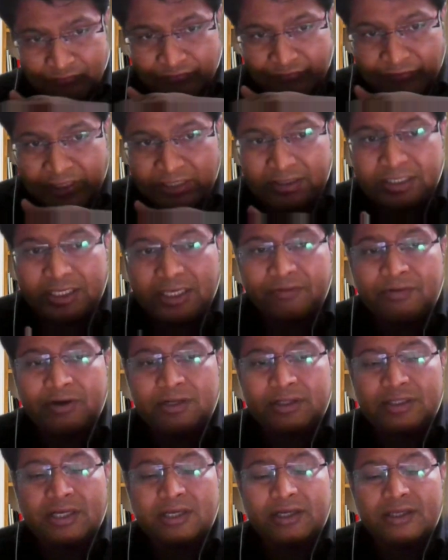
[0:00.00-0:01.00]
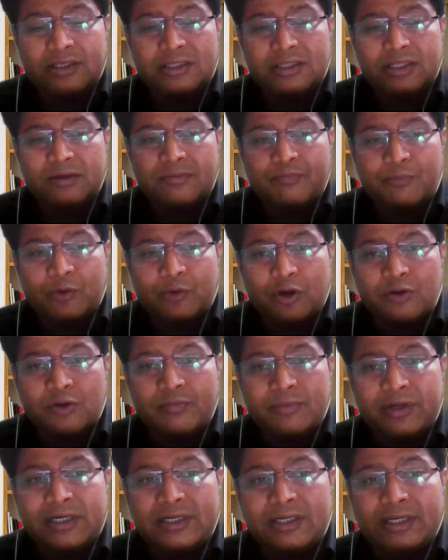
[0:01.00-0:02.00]
when they were the in the
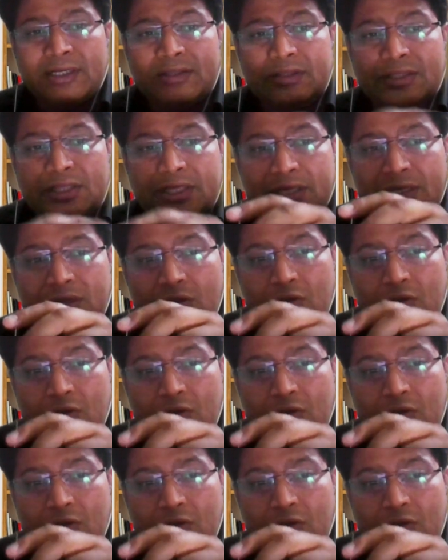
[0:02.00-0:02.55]
employment and they